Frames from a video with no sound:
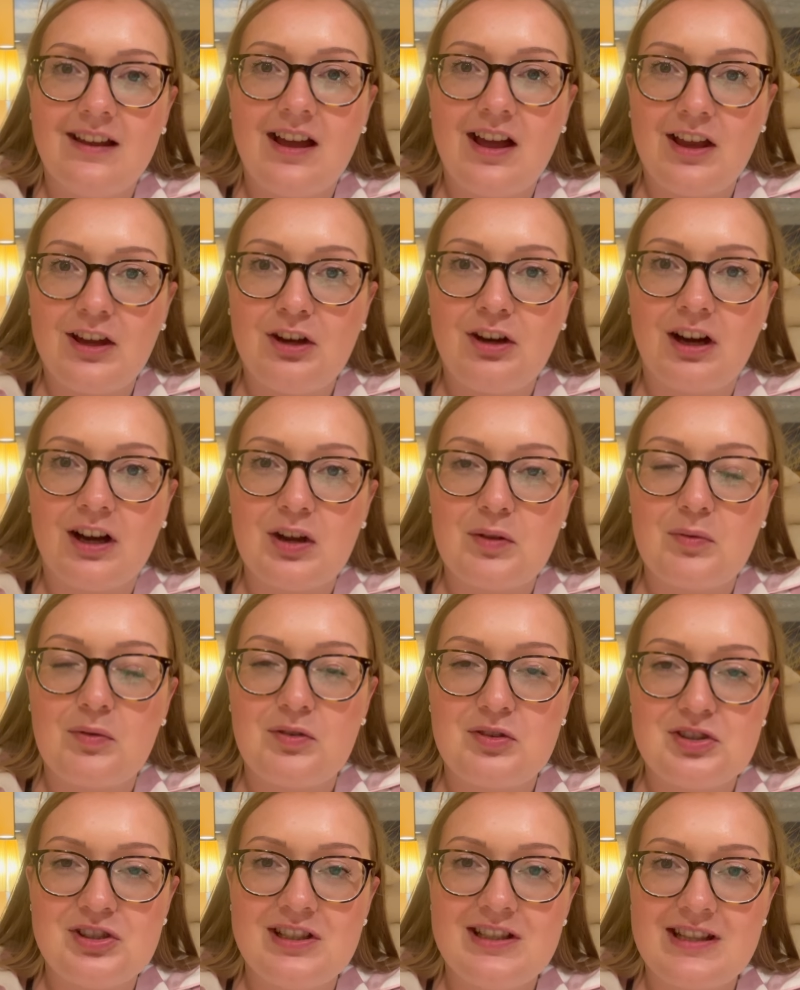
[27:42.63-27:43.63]
incredible.
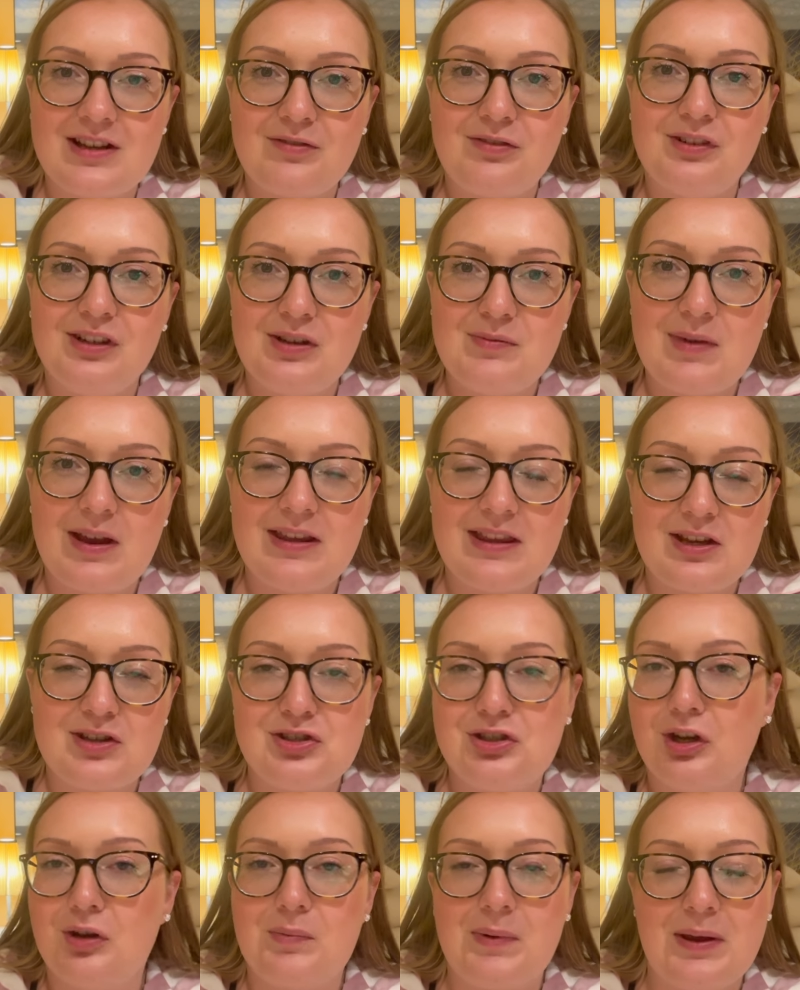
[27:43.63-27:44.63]
She definitely made that
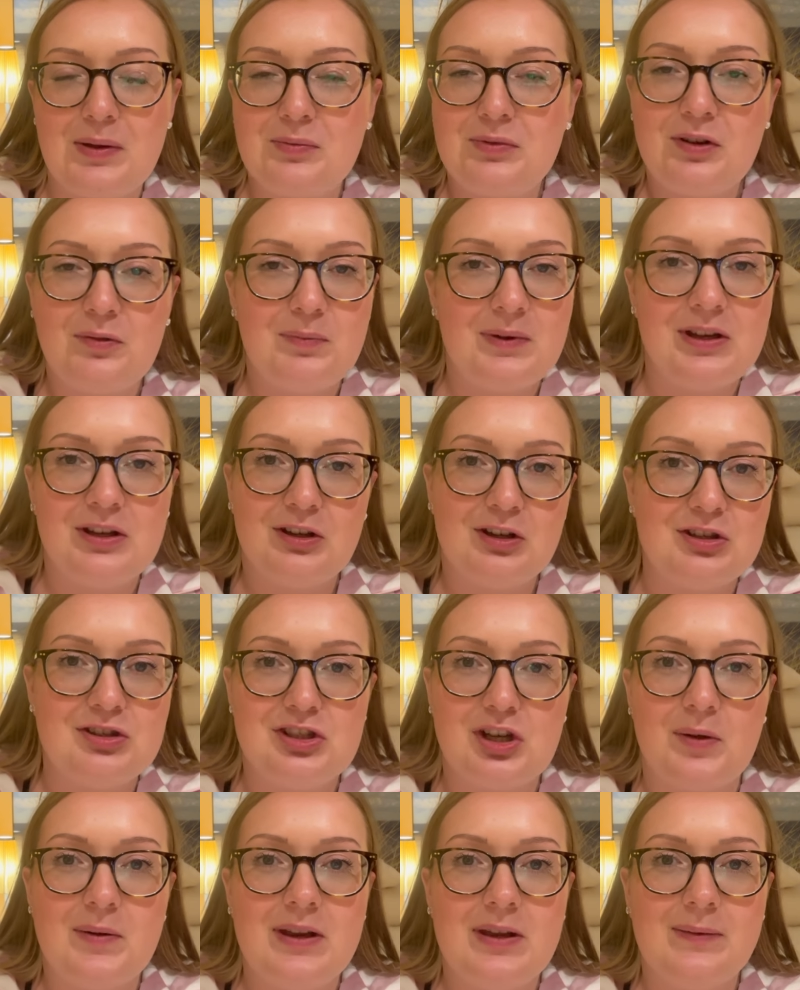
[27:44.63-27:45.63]
show, but it would have been a good
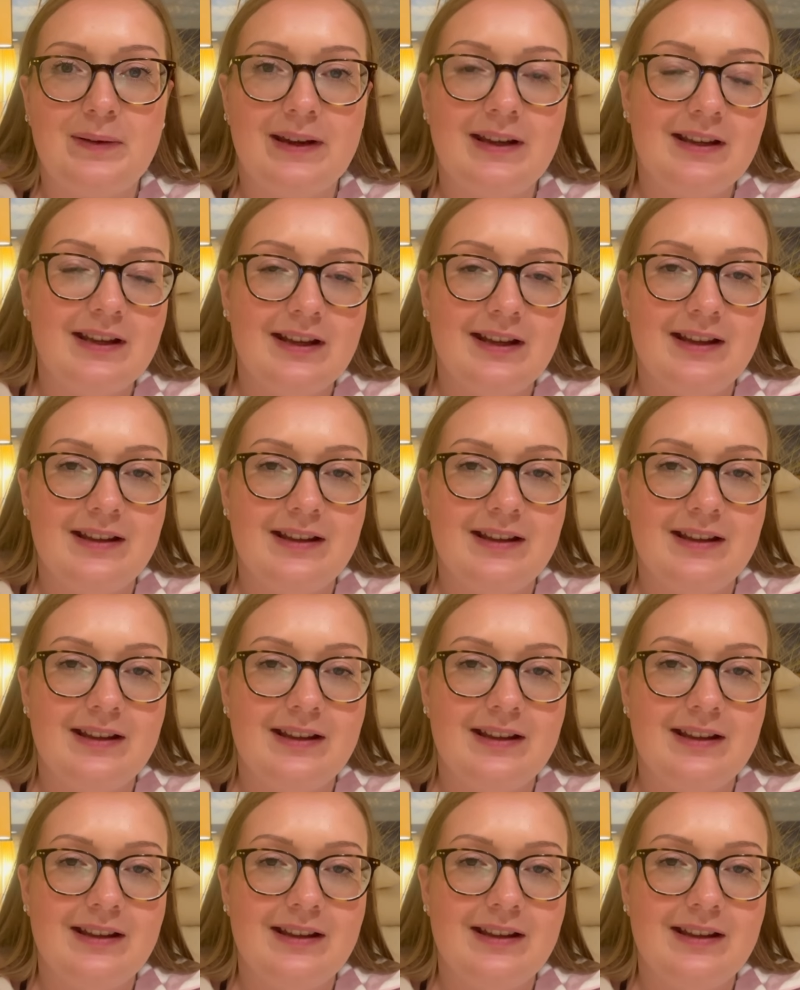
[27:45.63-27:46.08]
show anyway.